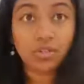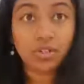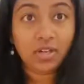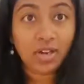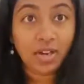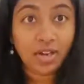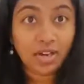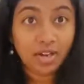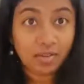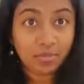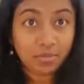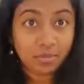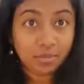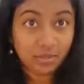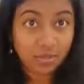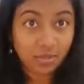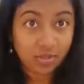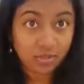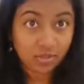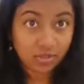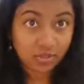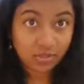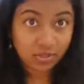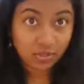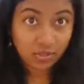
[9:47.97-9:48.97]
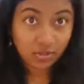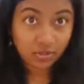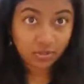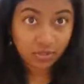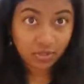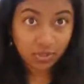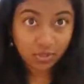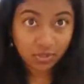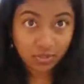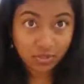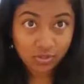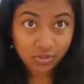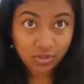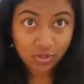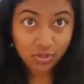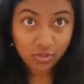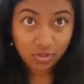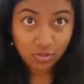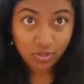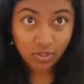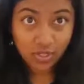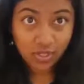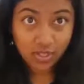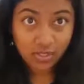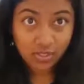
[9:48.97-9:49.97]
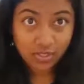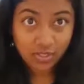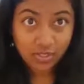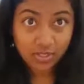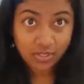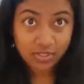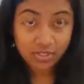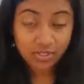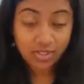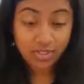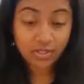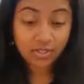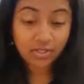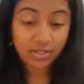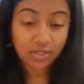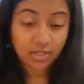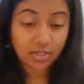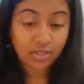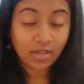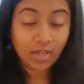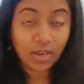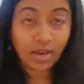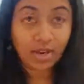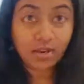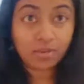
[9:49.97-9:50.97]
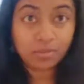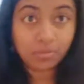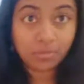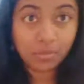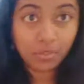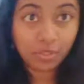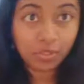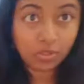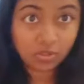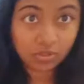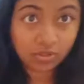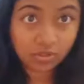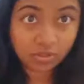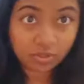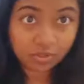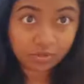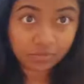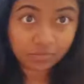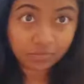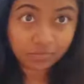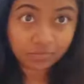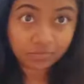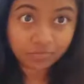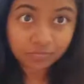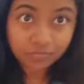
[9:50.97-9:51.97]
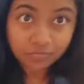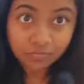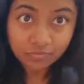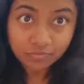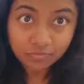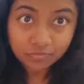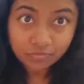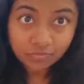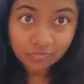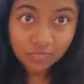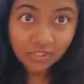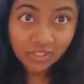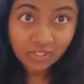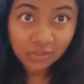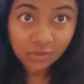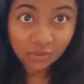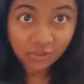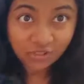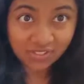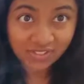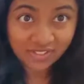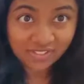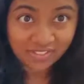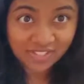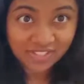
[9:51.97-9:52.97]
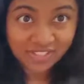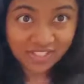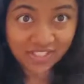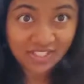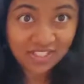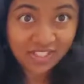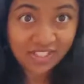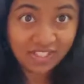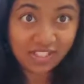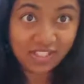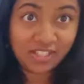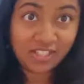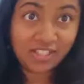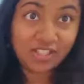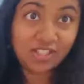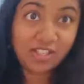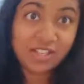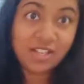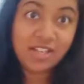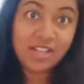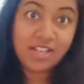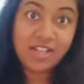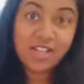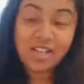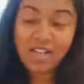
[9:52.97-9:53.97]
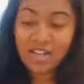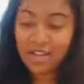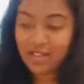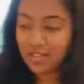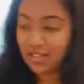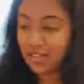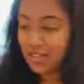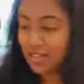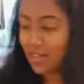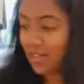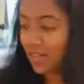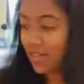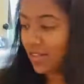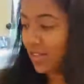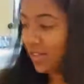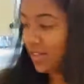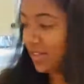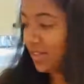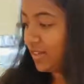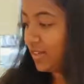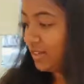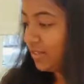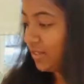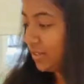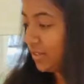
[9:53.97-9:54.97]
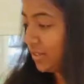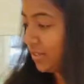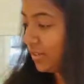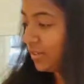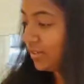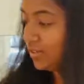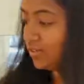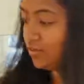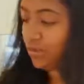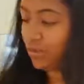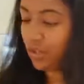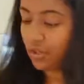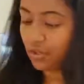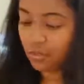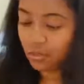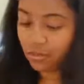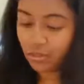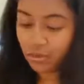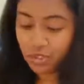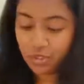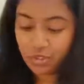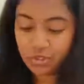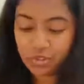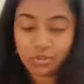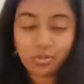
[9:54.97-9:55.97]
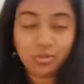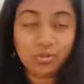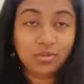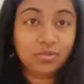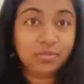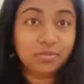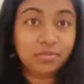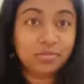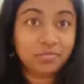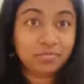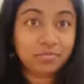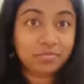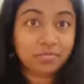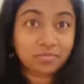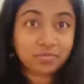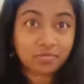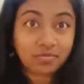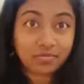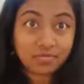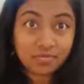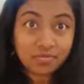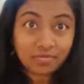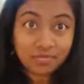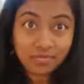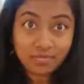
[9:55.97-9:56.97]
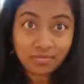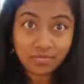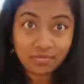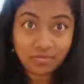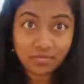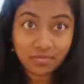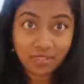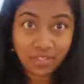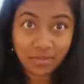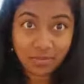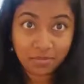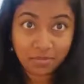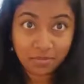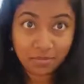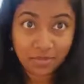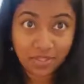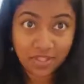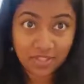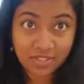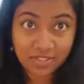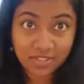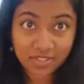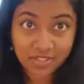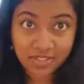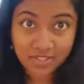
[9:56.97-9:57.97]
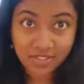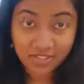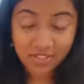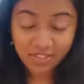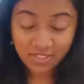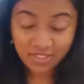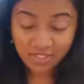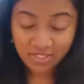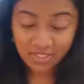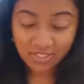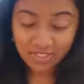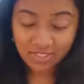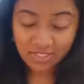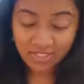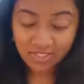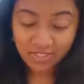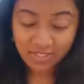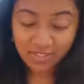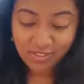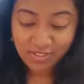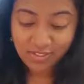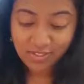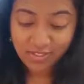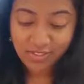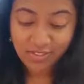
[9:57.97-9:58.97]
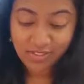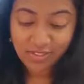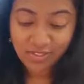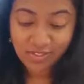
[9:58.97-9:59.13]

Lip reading: add milk. So we're going to strain it and then add milk to the tea, and then we are going to mix the tea.